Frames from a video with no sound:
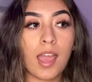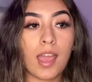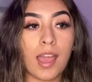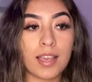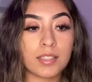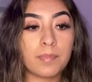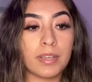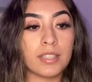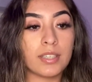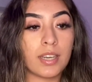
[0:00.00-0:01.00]
has
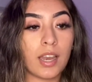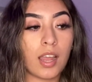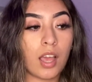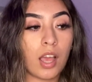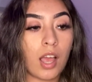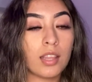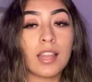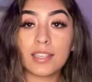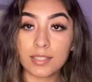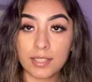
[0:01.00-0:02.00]
been a
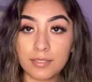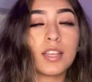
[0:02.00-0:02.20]
lesson.